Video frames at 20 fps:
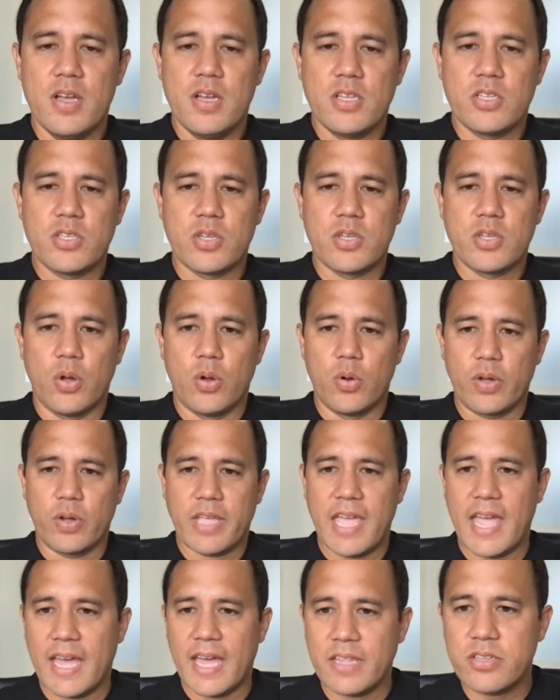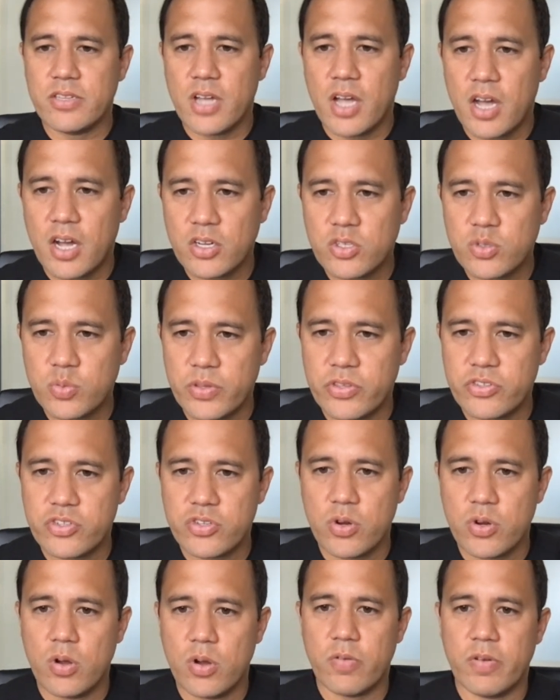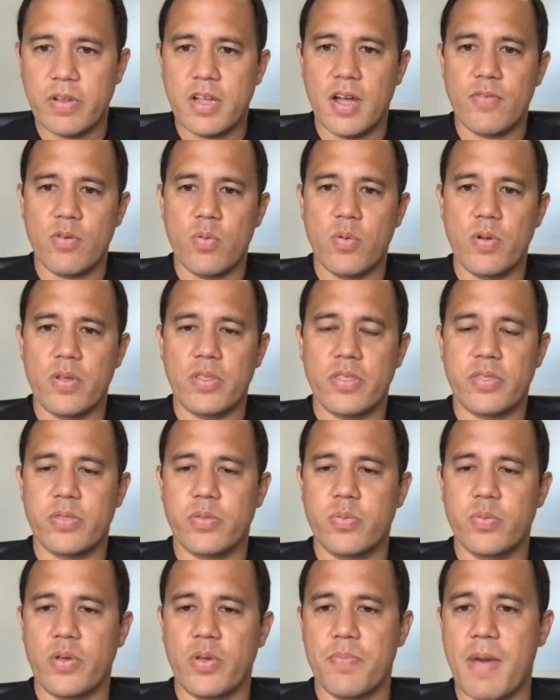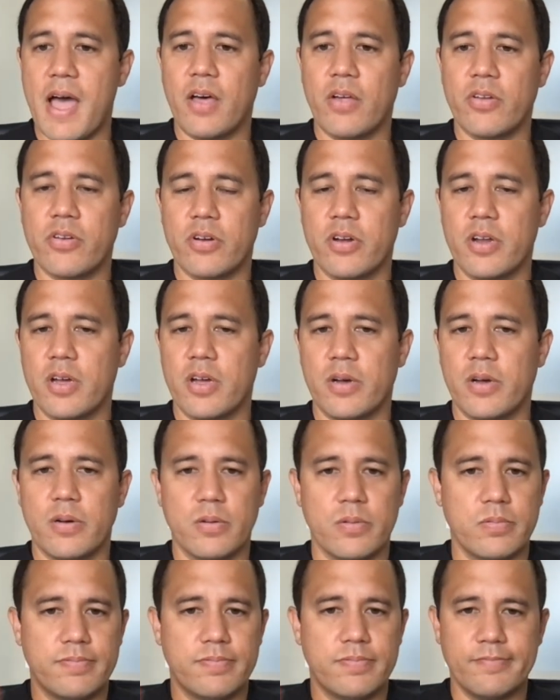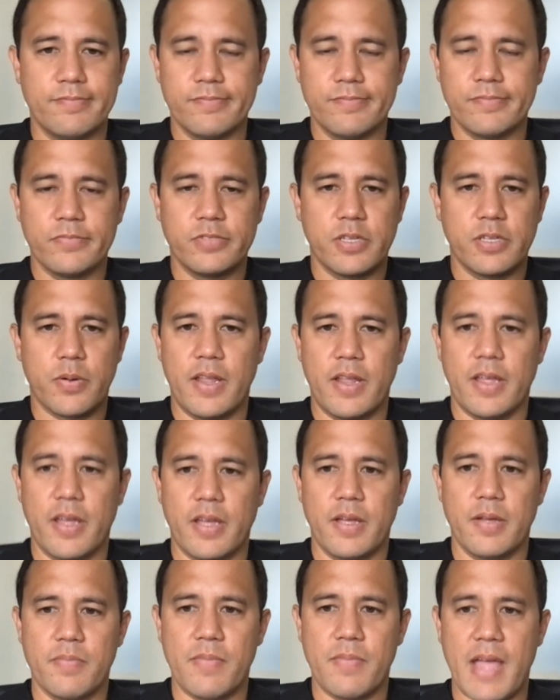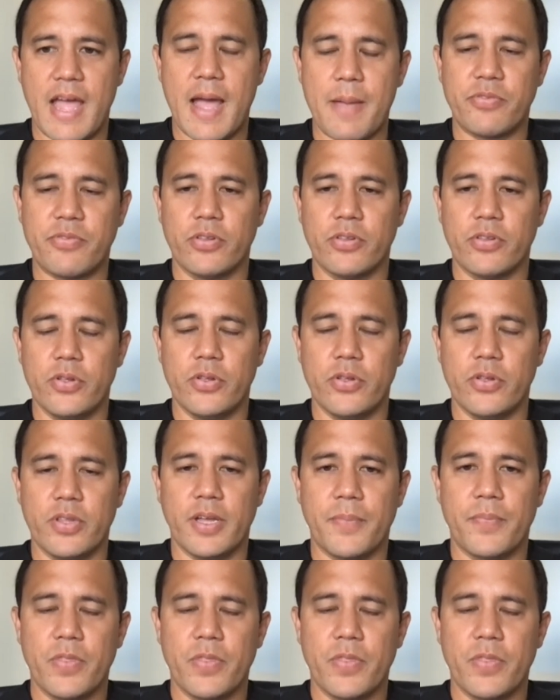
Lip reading: so can dogs with stroke recover with mild or no sequelae? Absolutely.